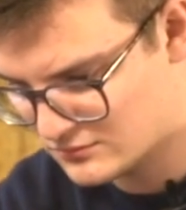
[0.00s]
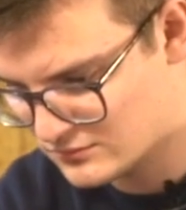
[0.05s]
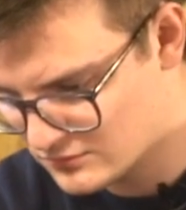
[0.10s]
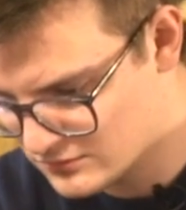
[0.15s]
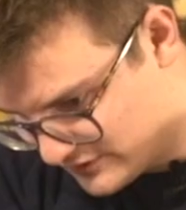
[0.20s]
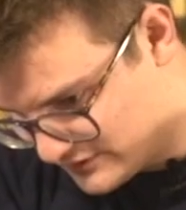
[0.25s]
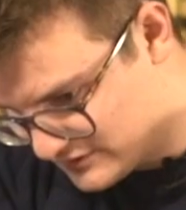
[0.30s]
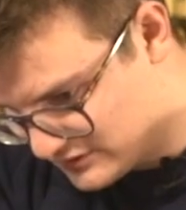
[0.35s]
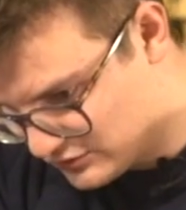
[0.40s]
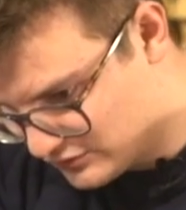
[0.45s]

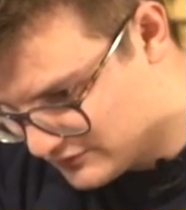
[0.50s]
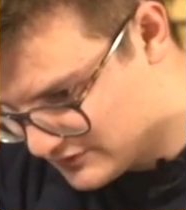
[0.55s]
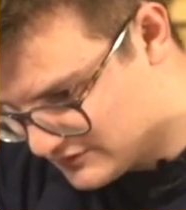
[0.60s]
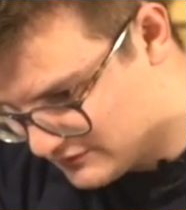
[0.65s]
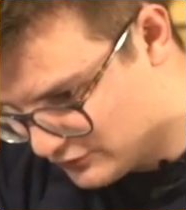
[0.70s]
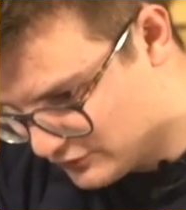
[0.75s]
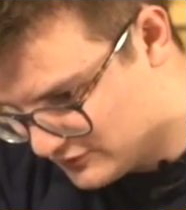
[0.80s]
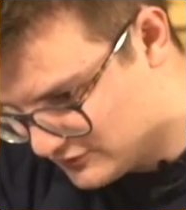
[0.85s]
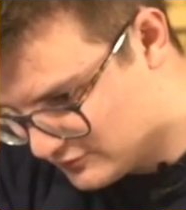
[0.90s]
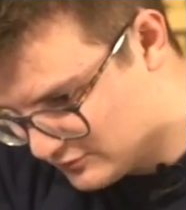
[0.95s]
Kannst ja noch was
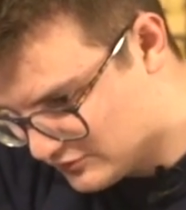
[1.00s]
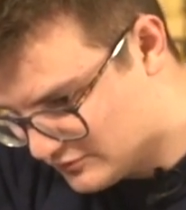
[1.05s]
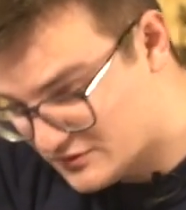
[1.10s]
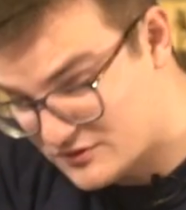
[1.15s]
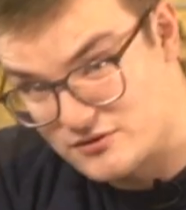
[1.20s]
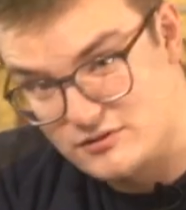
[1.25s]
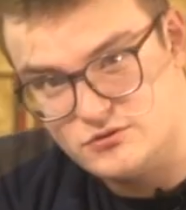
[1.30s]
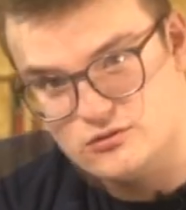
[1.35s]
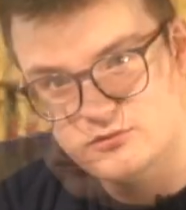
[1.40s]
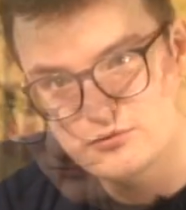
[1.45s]

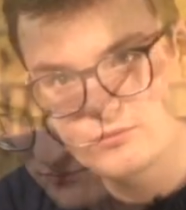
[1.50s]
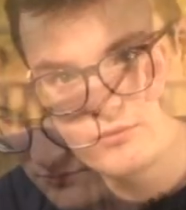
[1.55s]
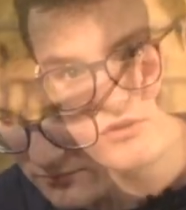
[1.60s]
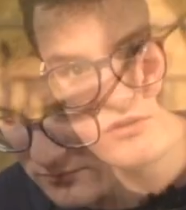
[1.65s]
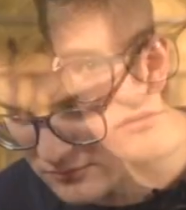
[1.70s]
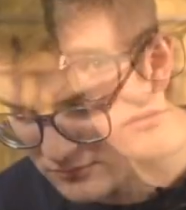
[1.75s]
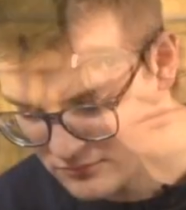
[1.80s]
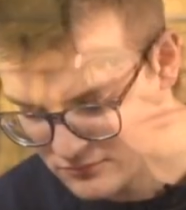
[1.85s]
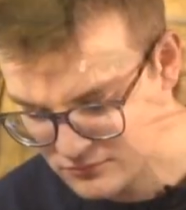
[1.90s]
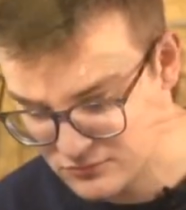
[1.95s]
voiceover-mäßig machen.
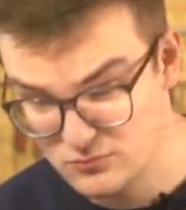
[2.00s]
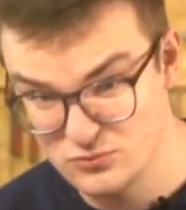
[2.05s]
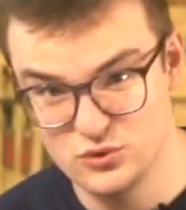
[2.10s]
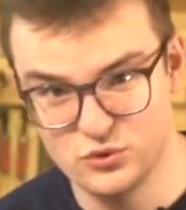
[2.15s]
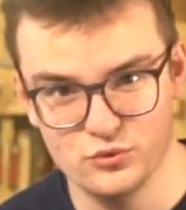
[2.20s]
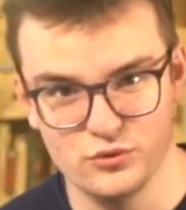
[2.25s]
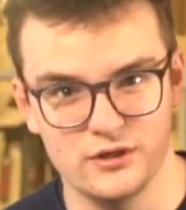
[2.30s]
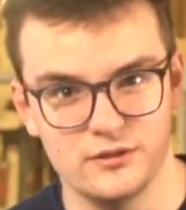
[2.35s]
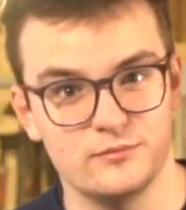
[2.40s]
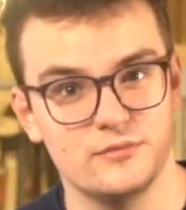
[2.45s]
We
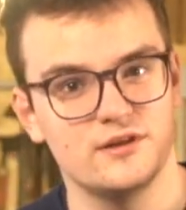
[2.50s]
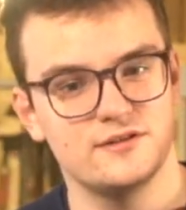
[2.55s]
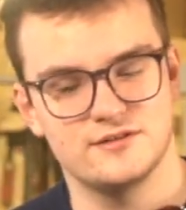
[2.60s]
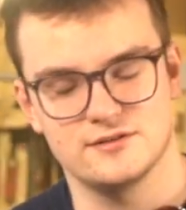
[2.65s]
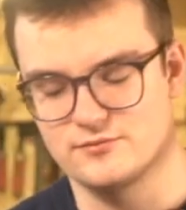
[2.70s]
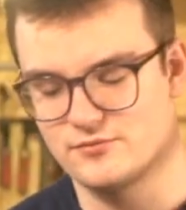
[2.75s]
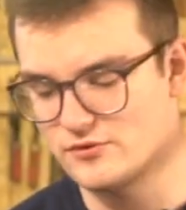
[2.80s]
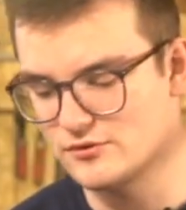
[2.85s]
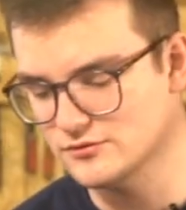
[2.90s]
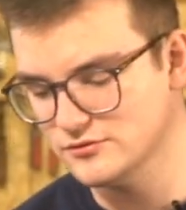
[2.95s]
quite made
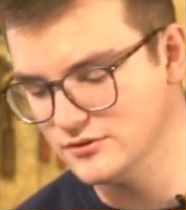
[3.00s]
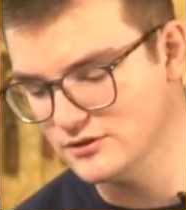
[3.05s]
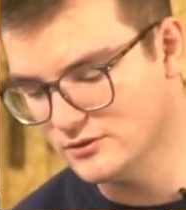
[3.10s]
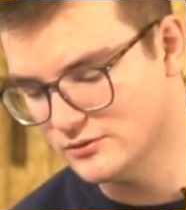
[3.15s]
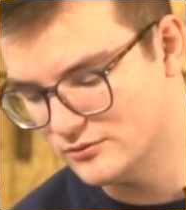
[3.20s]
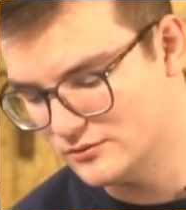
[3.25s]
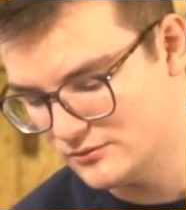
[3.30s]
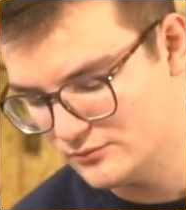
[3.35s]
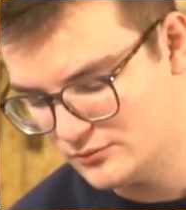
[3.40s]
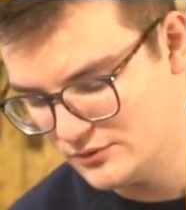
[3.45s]
something
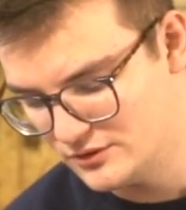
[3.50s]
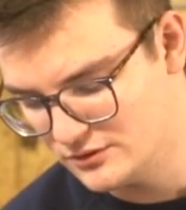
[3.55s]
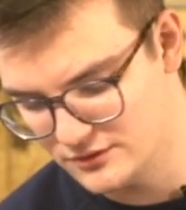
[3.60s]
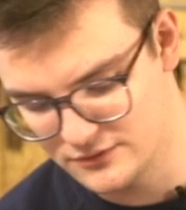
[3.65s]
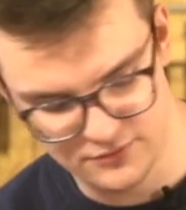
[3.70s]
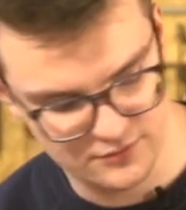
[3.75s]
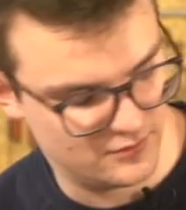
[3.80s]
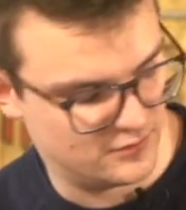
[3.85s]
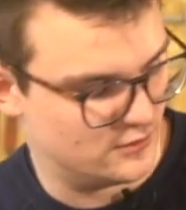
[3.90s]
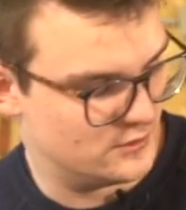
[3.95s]
today. We
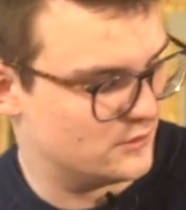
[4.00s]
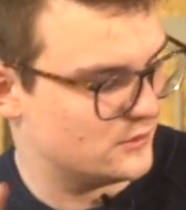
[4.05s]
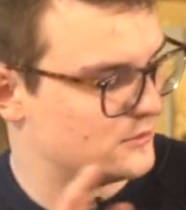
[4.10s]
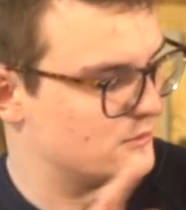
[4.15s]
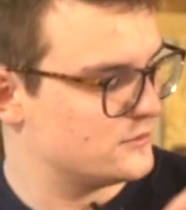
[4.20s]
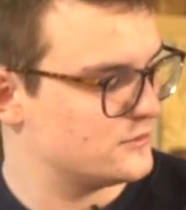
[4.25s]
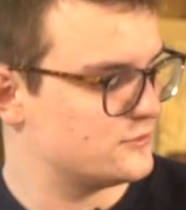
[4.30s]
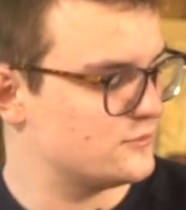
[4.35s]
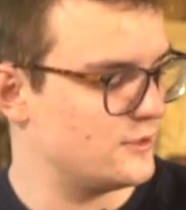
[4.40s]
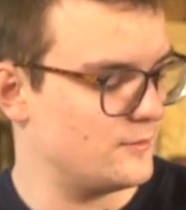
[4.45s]
got the
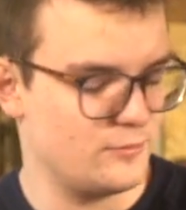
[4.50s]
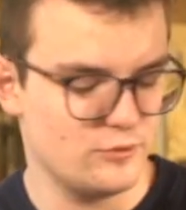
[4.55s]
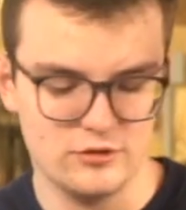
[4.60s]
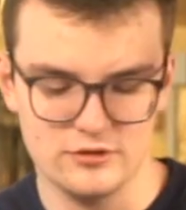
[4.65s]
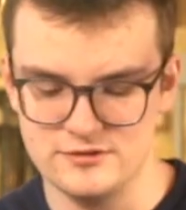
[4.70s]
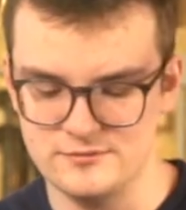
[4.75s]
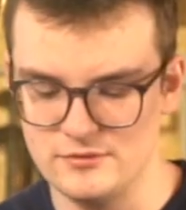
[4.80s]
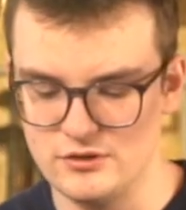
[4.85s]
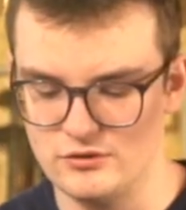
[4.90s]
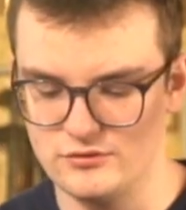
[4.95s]
strap
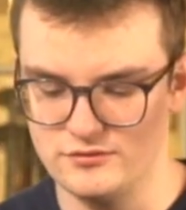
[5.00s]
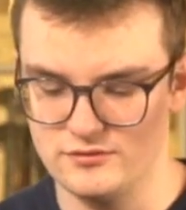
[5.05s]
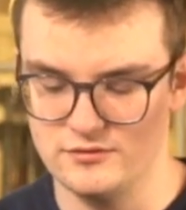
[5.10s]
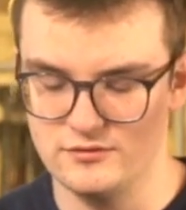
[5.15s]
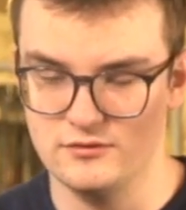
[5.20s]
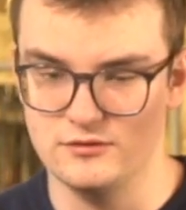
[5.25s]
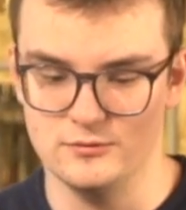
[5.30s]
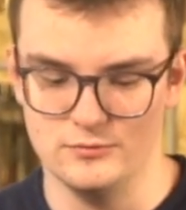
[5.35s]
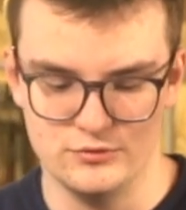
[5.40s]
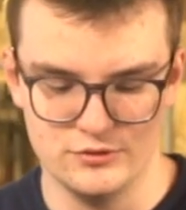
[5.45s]
locks mounted,
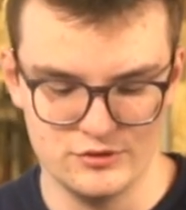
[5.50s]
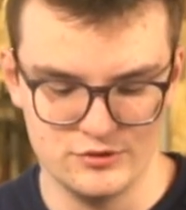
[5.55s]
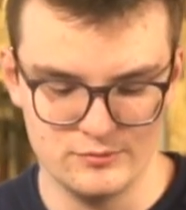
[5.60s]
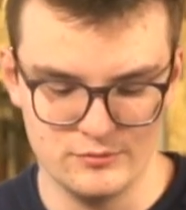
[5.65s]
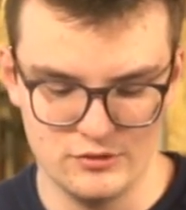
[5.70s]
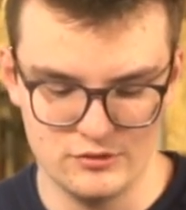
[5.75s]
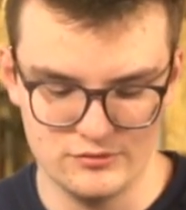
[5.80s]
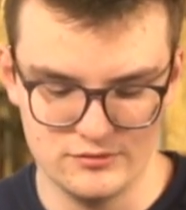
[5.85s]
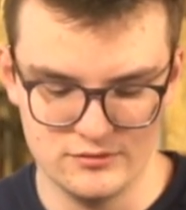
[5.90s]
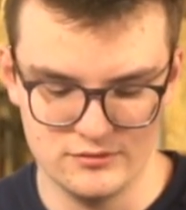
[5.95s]
the bridge
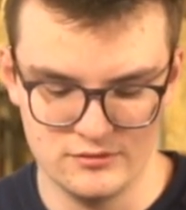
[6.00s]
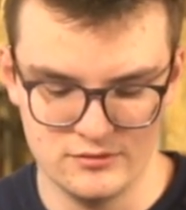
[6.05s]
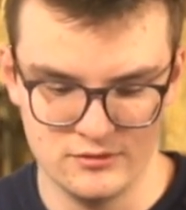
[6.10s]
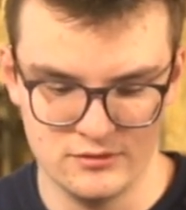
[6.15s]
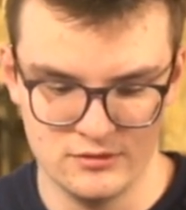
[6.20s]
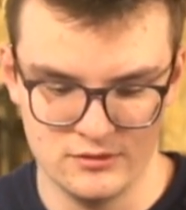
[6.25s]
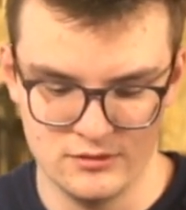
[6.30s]
mounted,